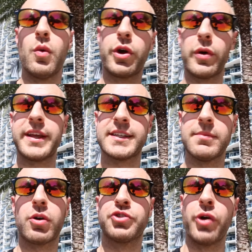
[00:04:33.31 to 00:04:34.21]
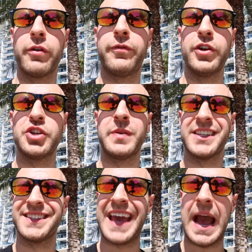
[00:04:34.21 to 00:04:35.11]
We're going to get some more drone footage
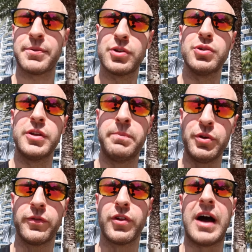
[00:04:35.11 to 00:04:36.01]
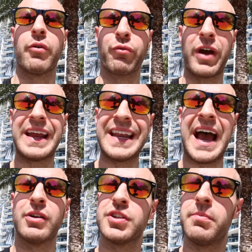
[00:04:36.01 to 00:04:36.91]
because it's absolutely beautiful out right
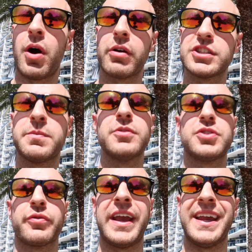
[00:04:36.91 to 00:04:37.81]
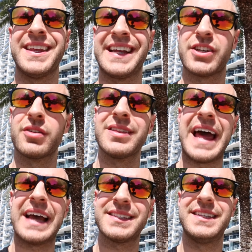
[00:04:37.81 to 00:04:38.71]
now. Tomorrow it's supposed to rain and that's our
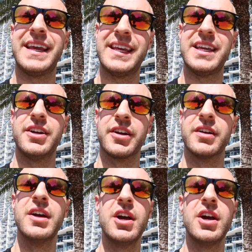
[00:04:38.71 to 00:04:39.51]
last day here.